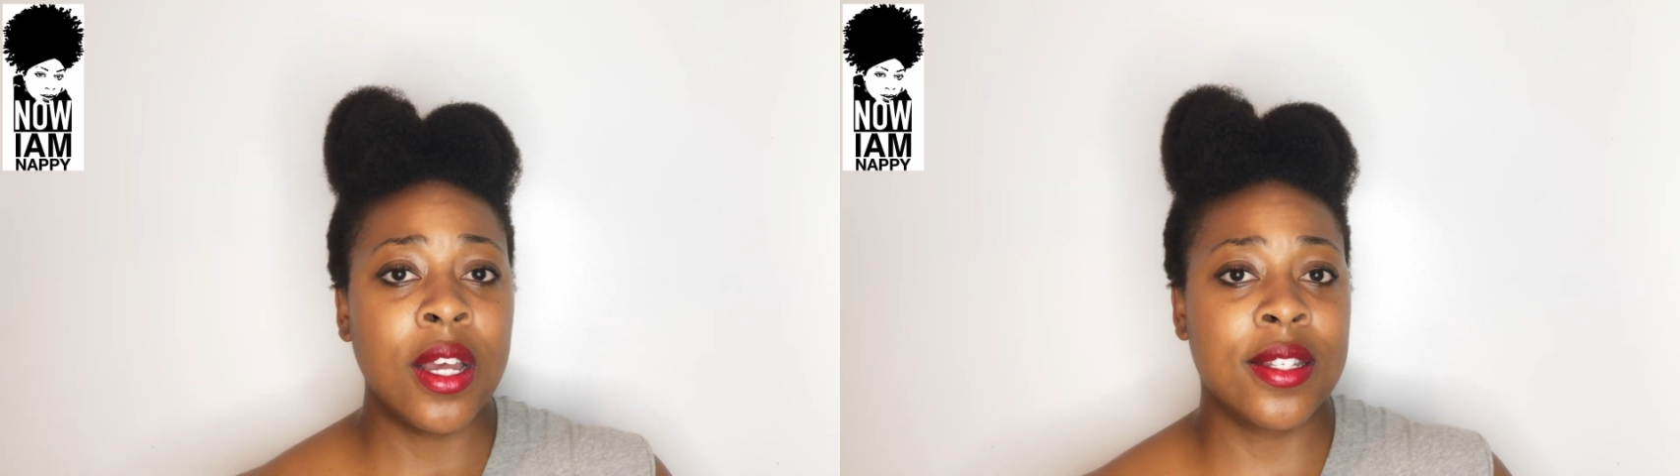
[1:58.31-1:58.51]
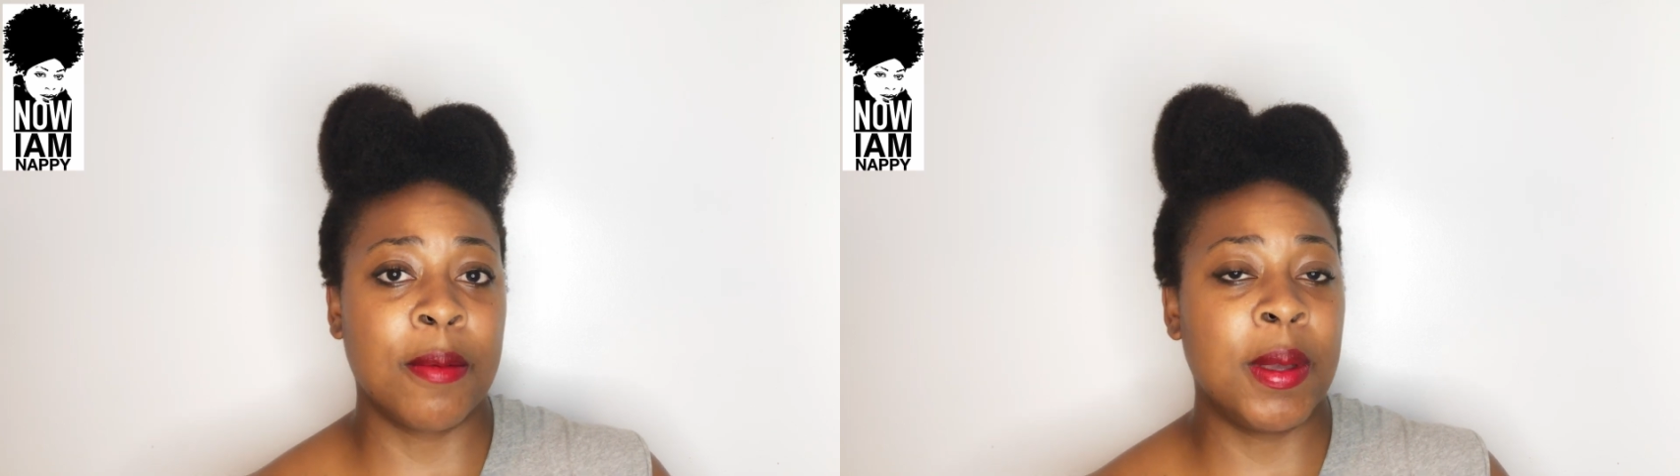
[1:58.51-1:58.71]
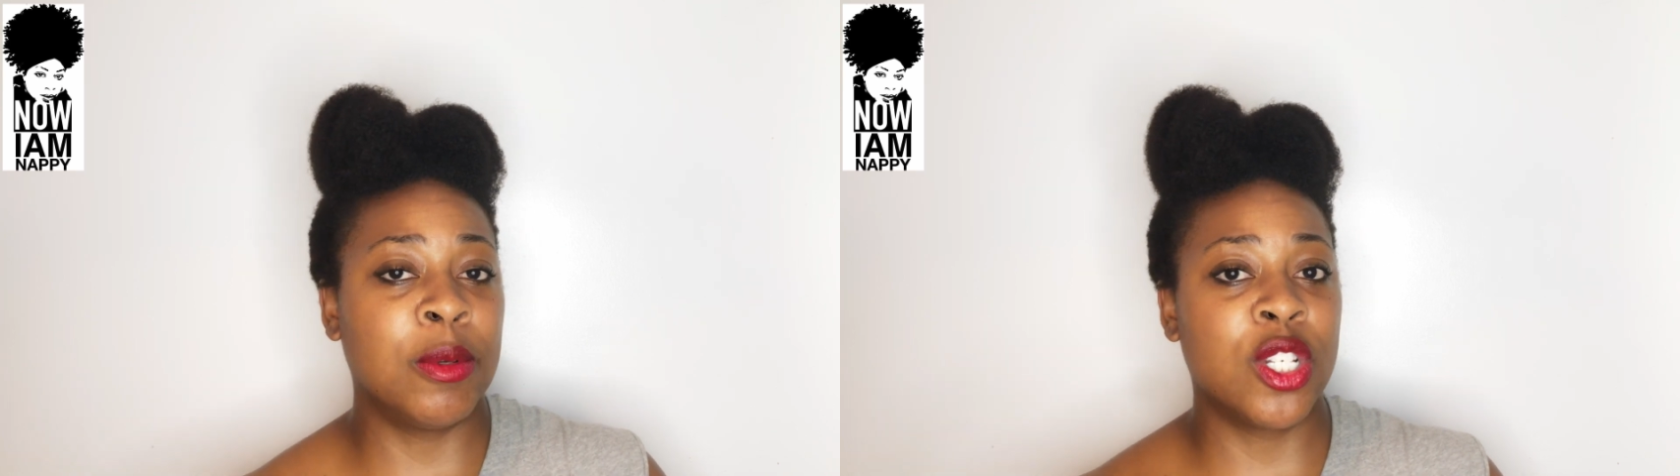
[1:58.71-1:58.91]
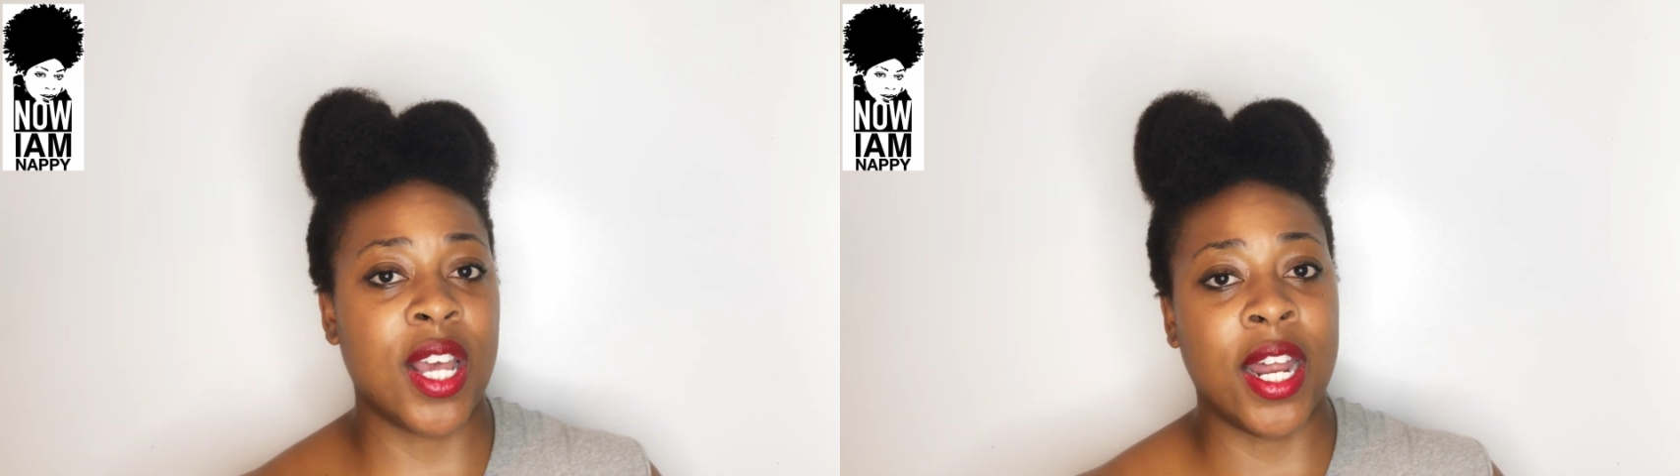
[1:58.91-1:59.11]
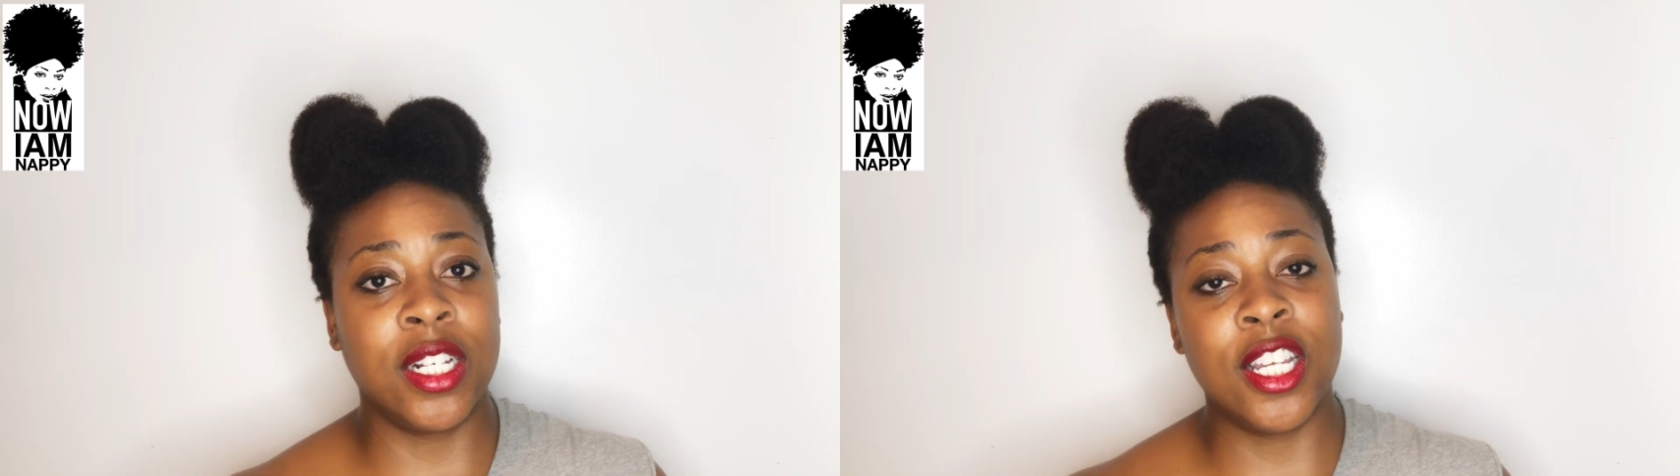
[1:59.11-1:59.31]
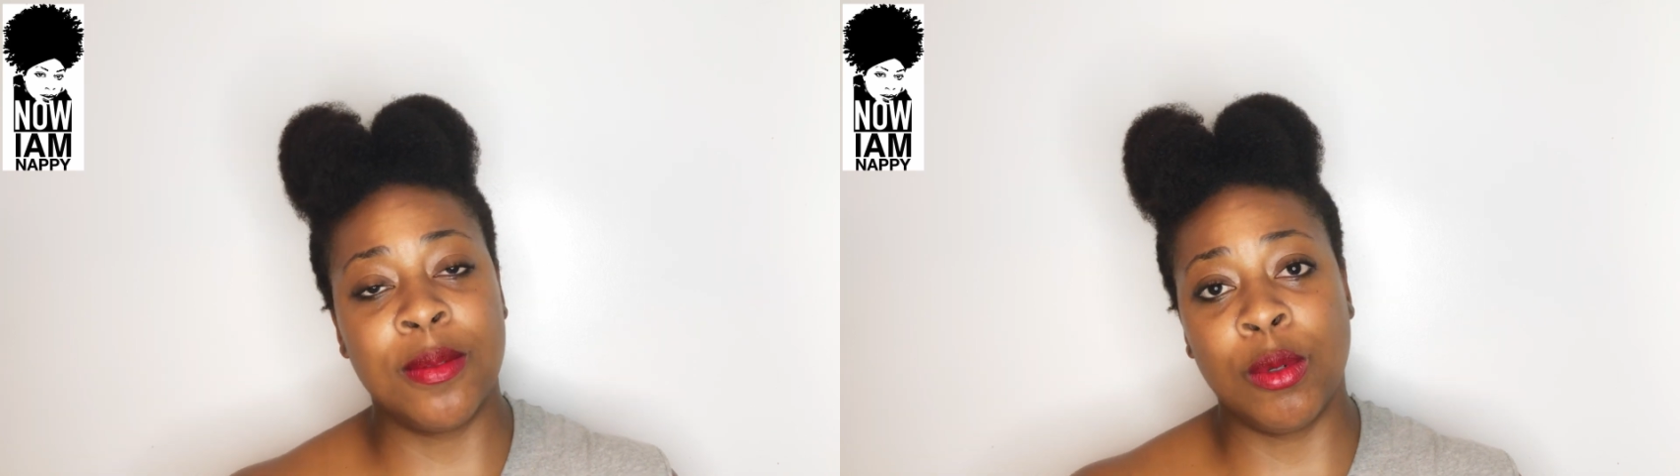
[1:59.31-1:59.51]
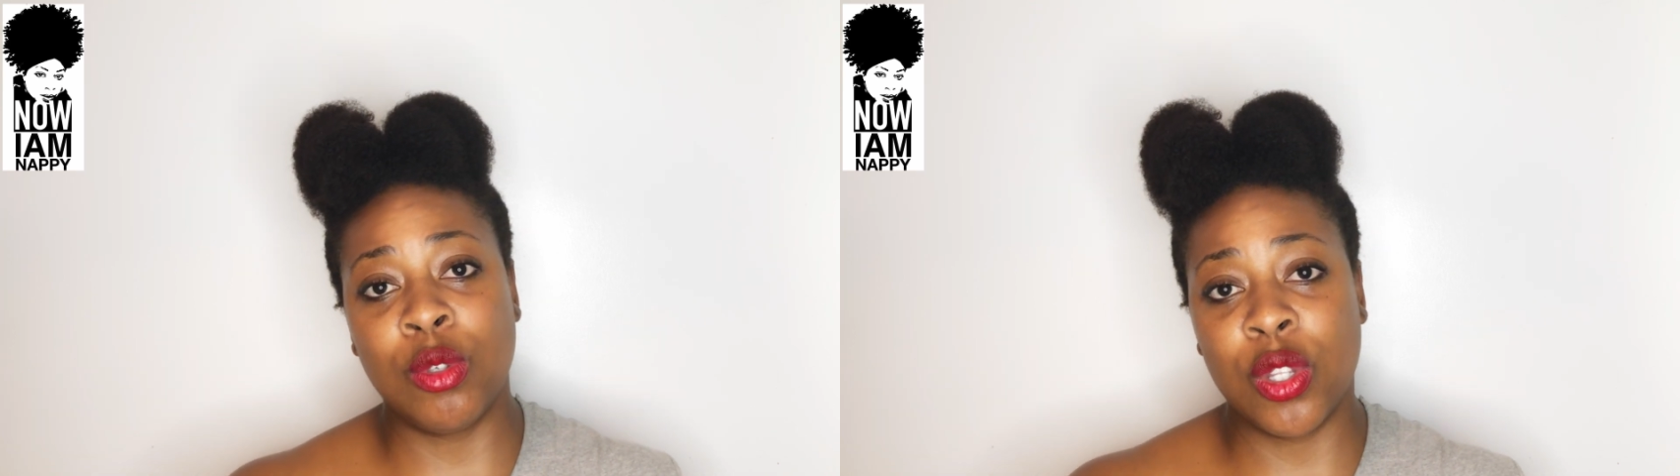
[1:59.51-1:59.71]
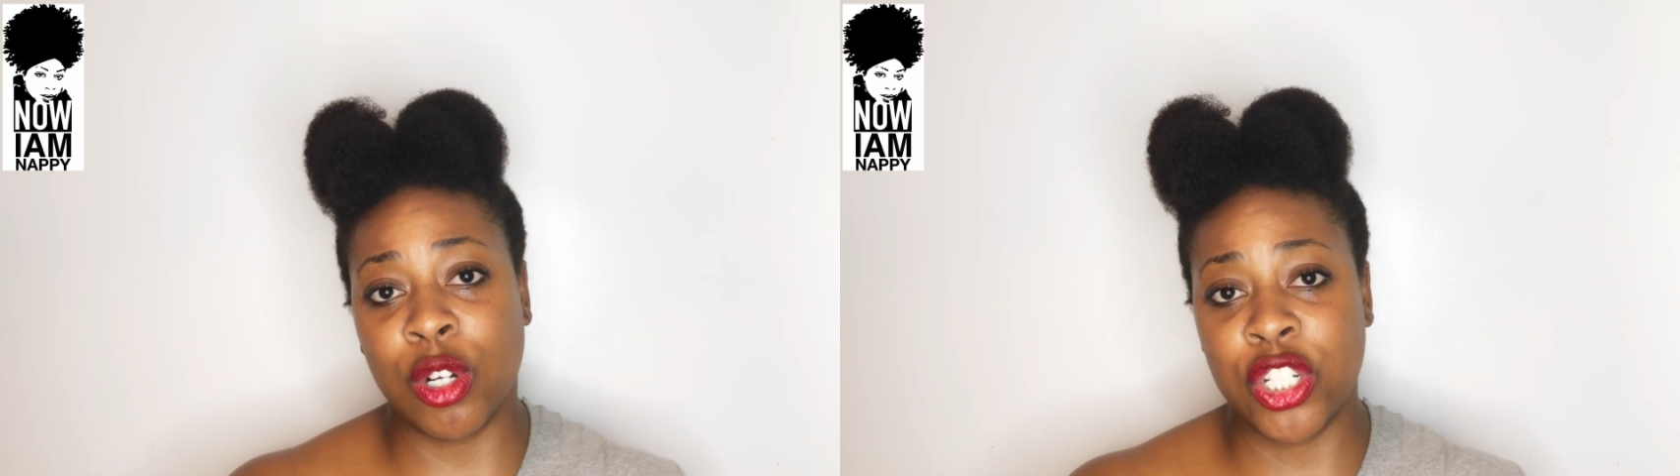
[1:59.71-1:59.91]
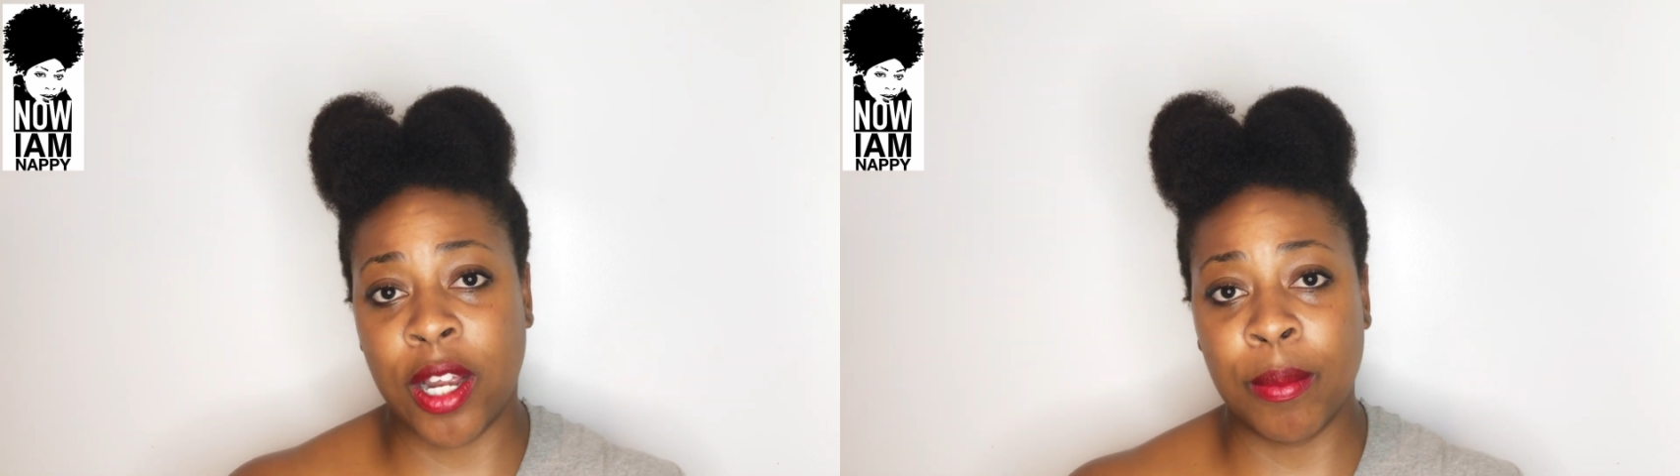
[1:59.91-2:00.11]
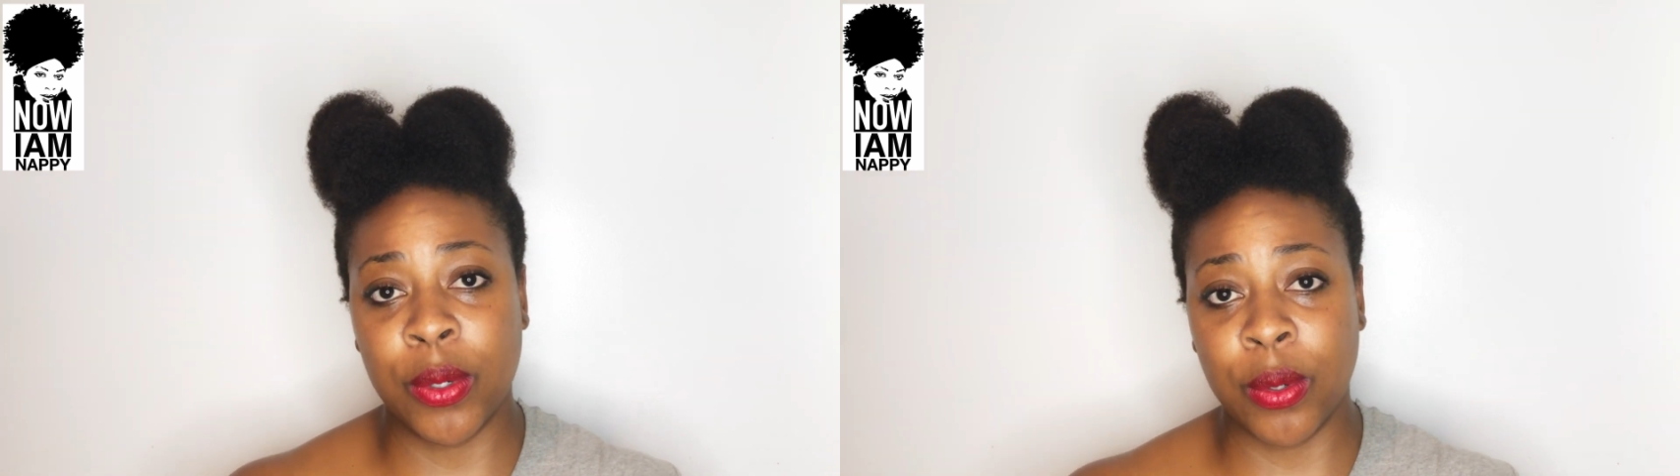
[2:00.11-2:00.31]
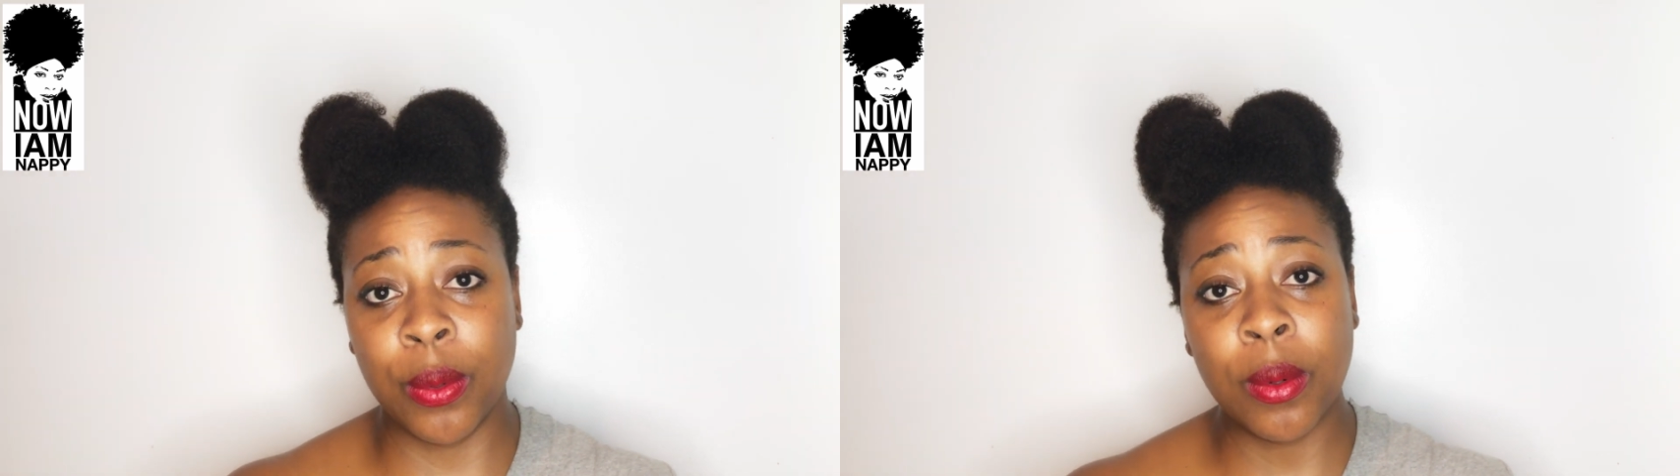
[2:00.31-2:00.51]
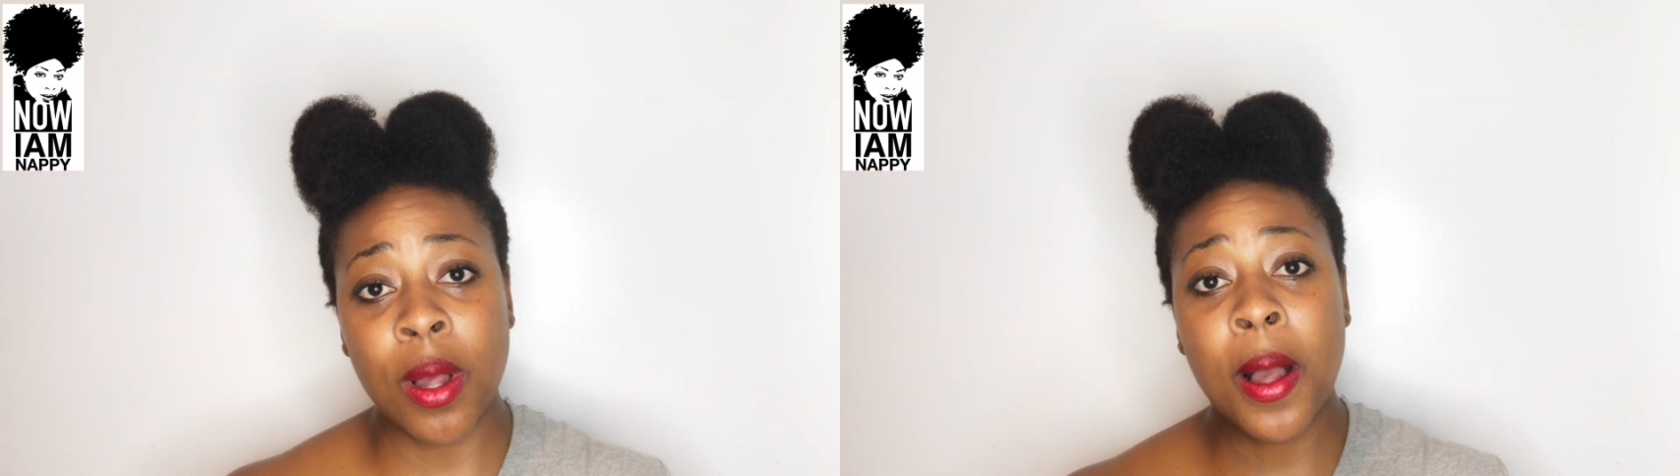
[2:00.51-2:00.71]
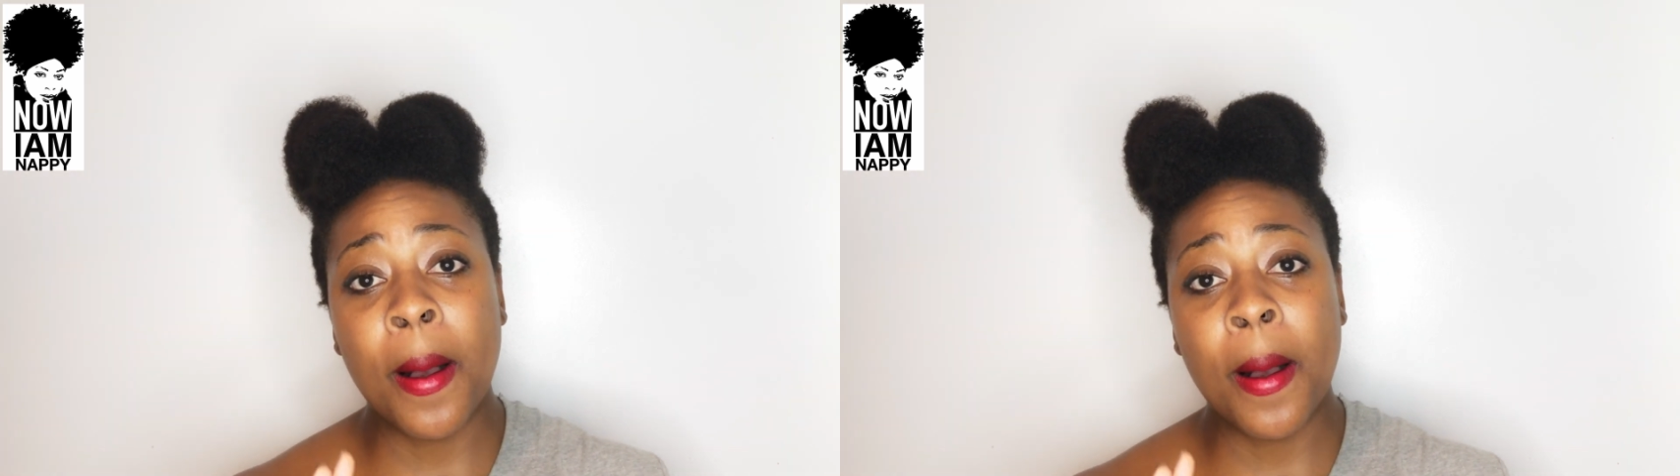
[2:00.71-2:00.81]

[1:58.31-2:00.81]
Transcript: Some people just add a teaspoon to their shampoo.